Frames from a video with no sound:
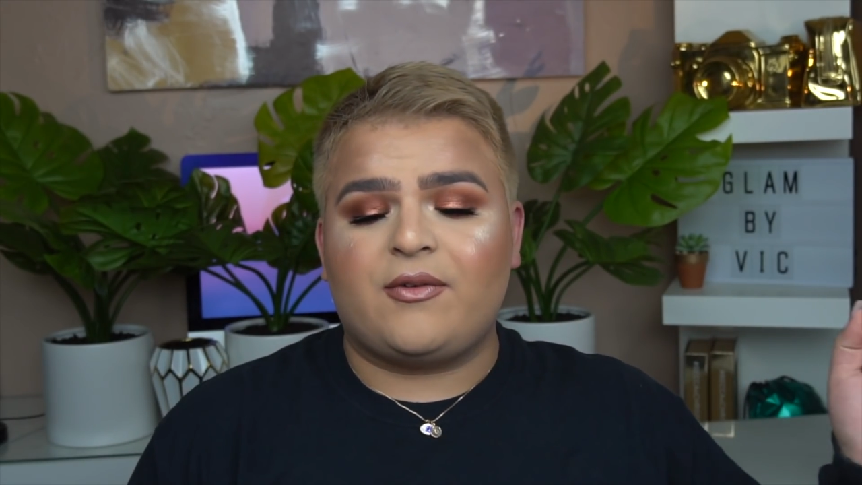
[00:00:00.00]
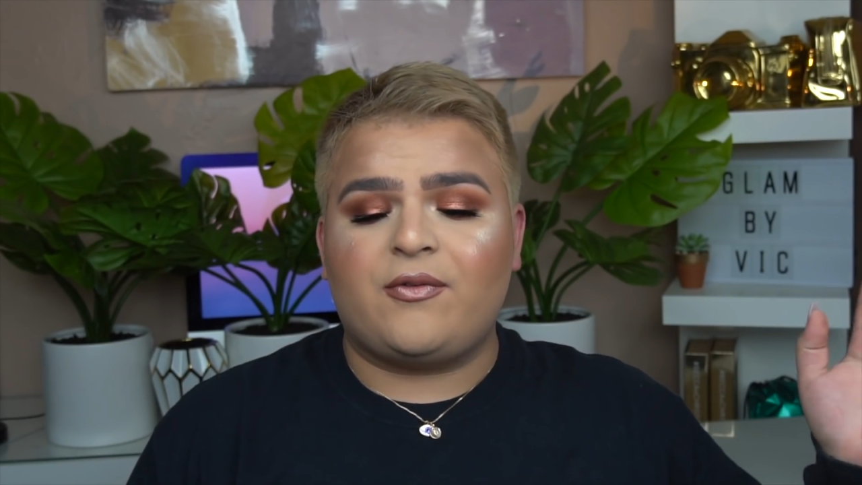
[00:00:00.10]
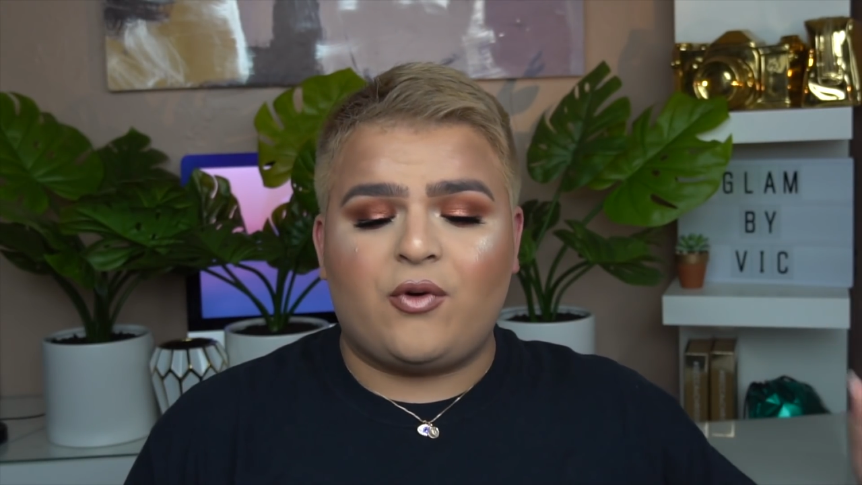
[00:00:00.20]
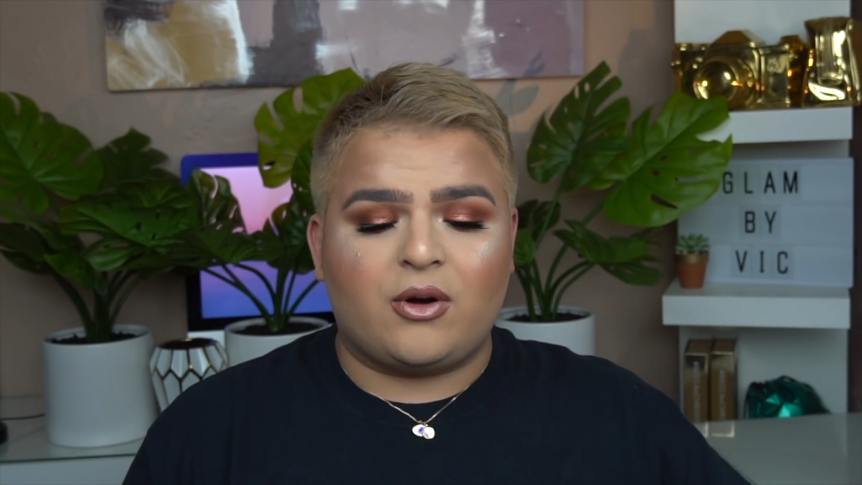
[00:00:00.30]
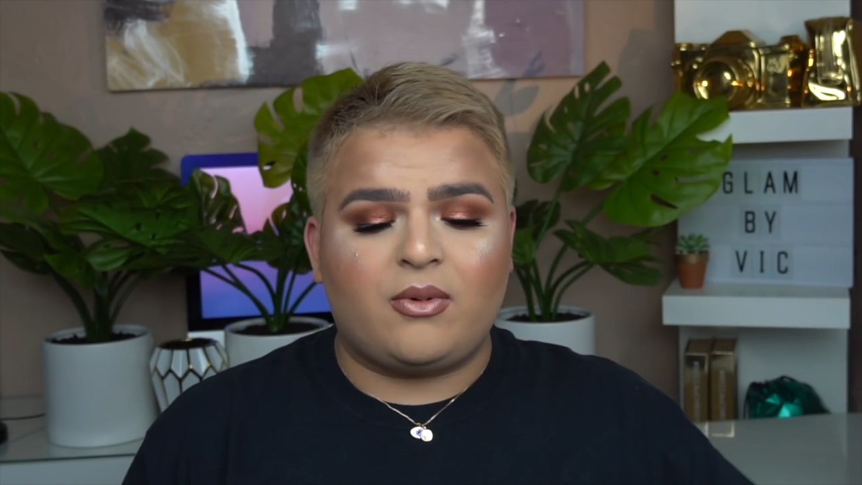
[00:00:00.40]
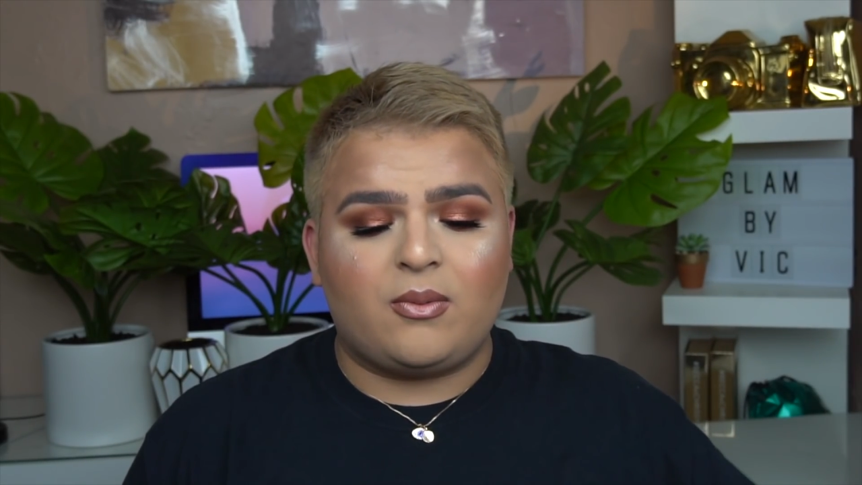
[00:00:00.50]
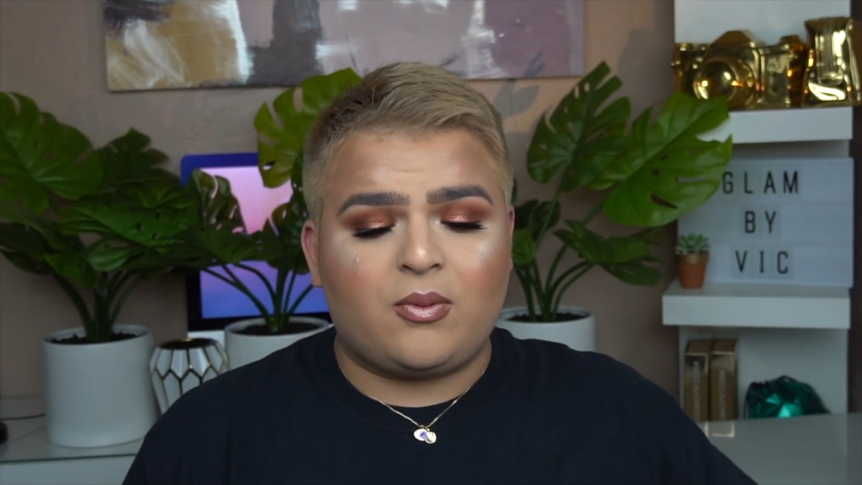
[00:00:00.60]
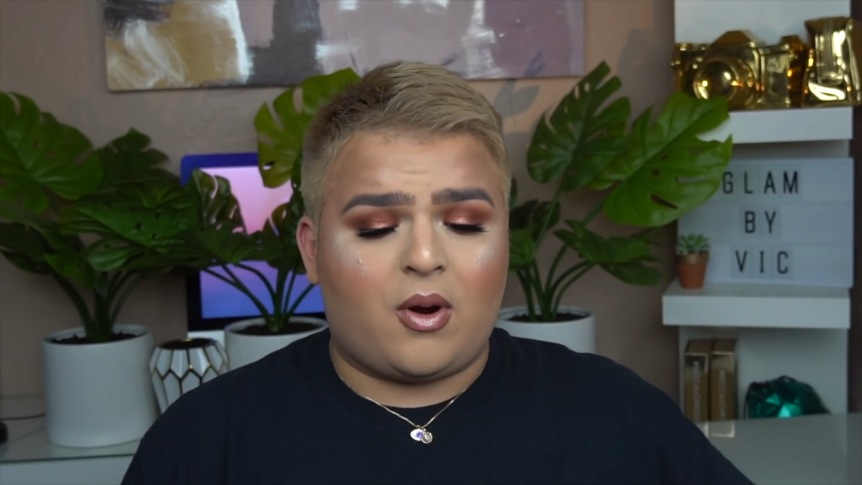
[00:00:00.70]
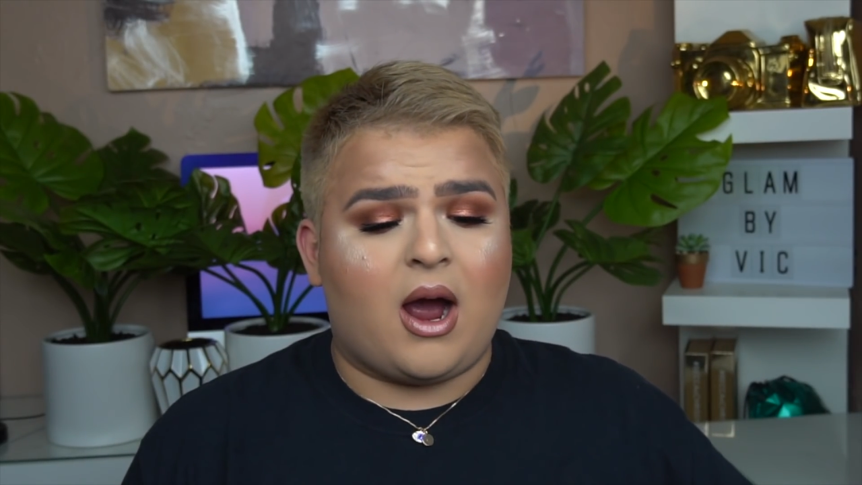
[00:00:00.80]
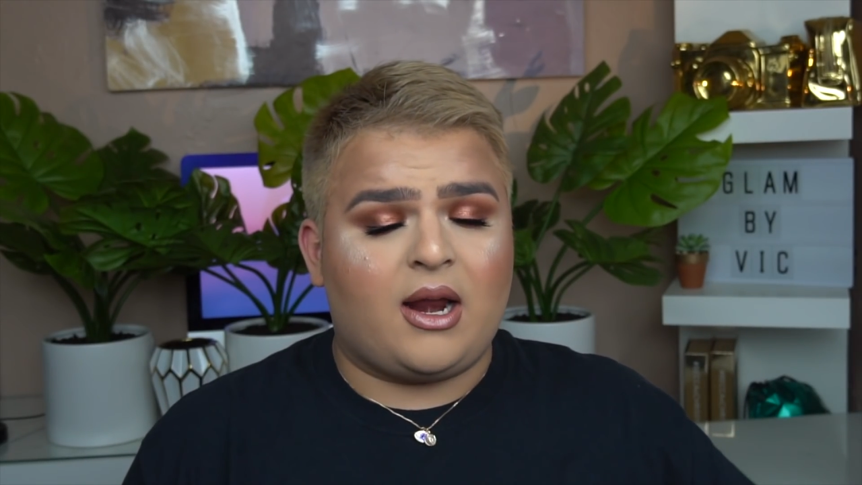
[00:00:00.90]
affordable
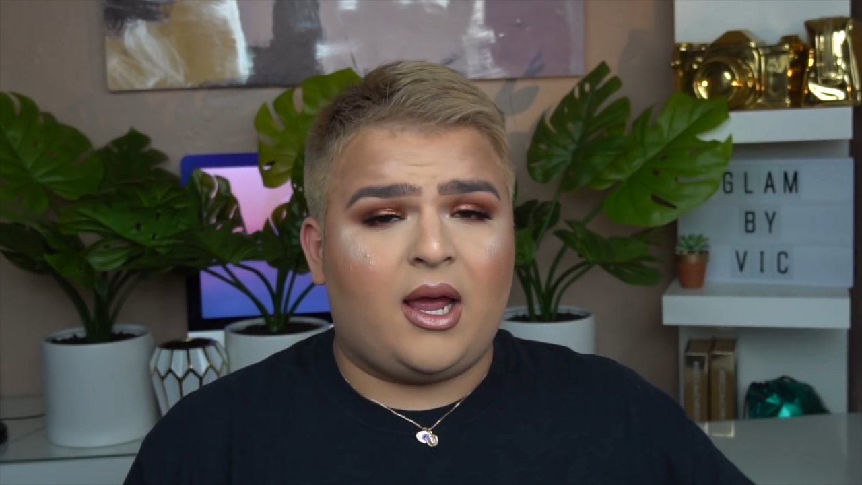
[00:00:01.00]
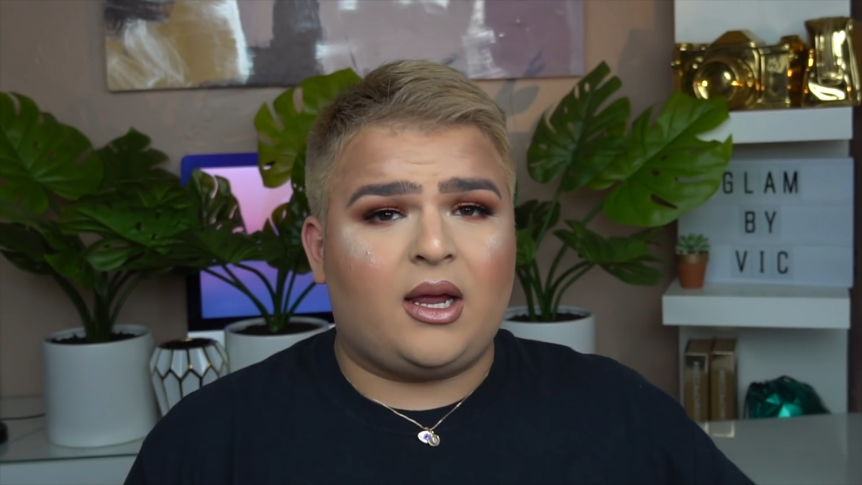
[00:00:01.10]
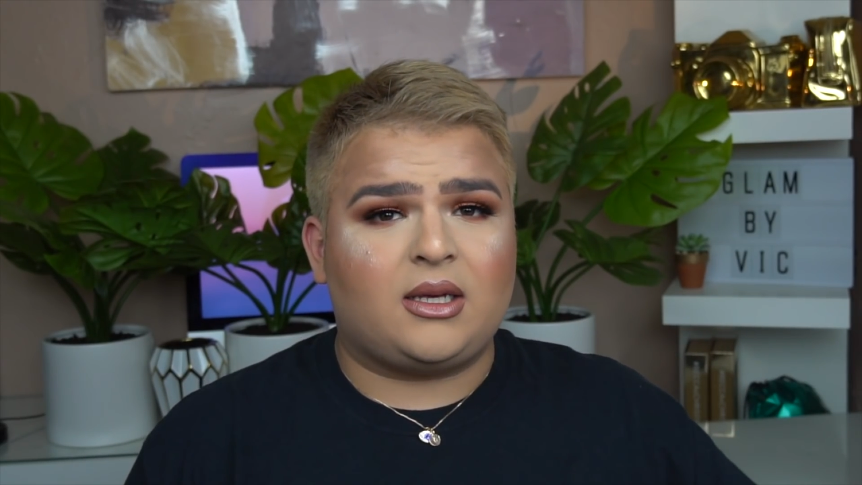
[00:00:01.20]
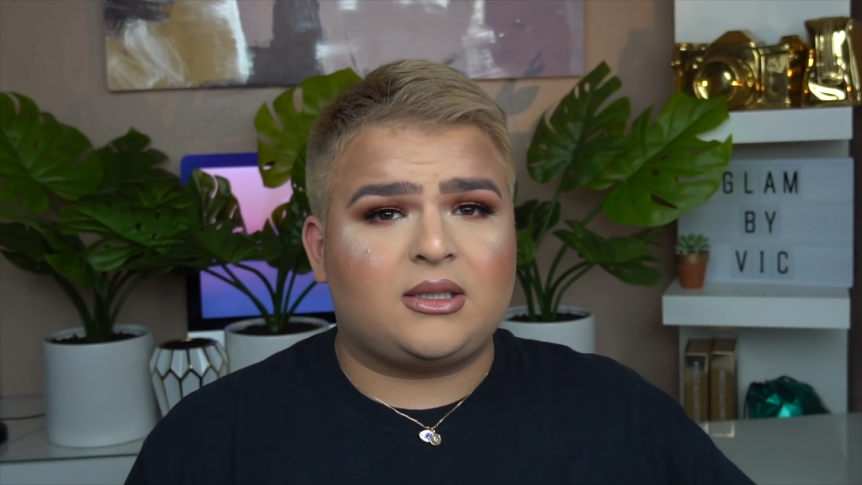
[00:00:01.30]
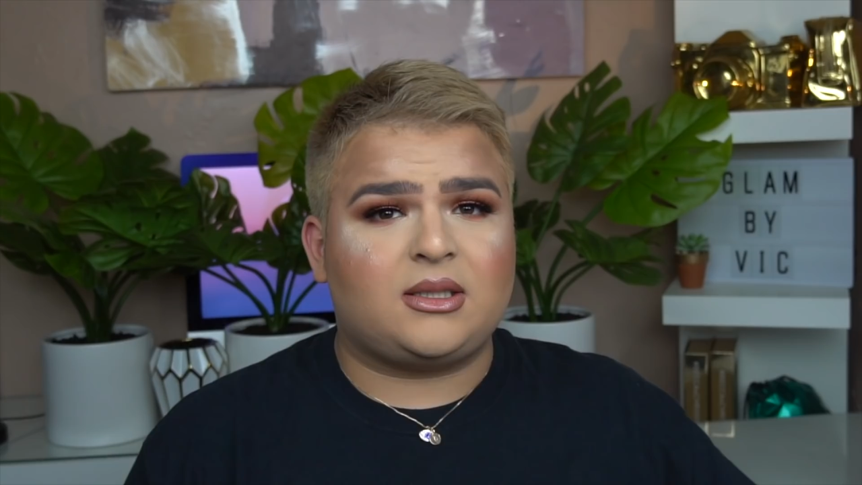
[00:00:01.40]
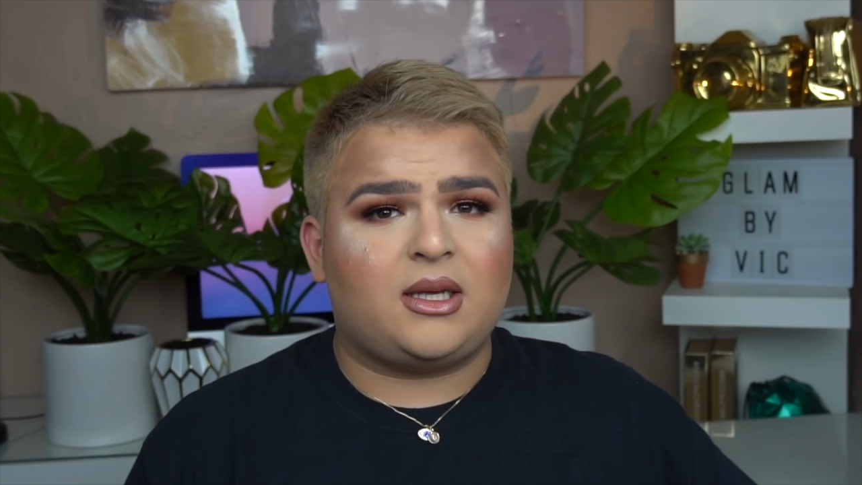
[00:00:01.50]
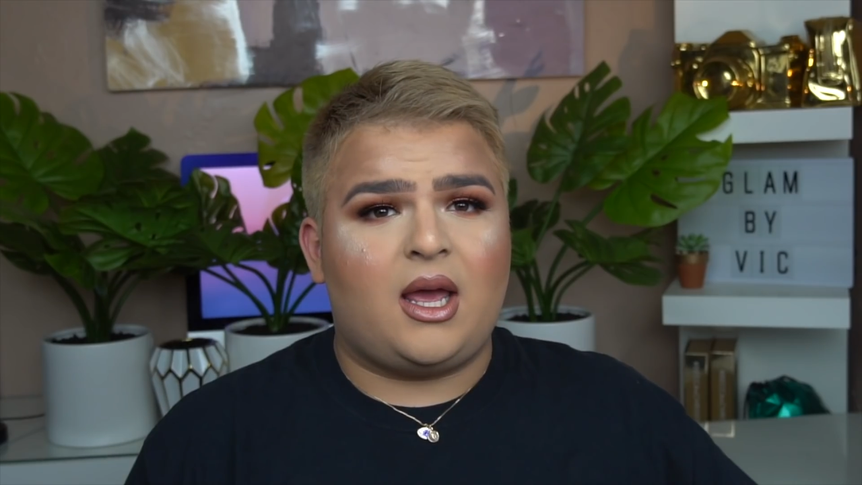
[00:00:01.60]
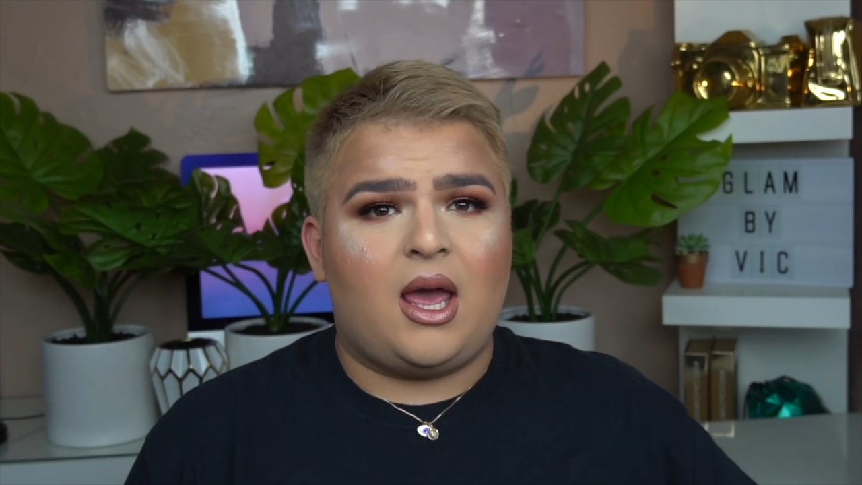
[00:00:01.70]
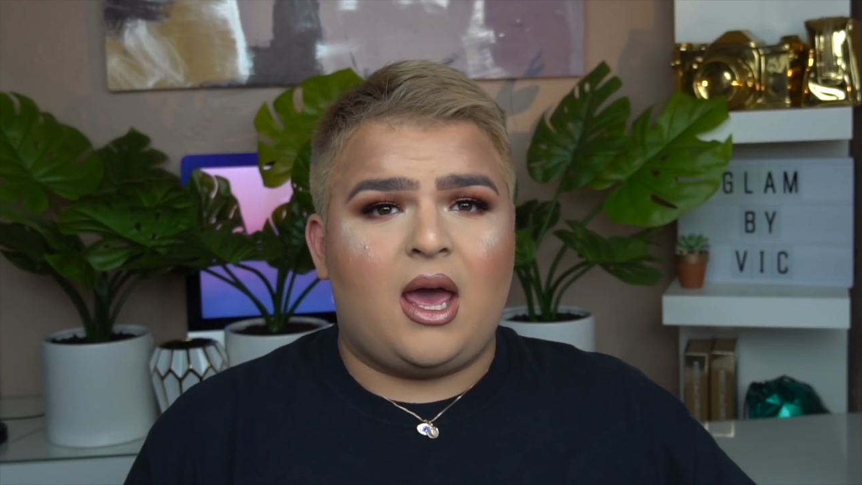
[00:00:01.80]
products.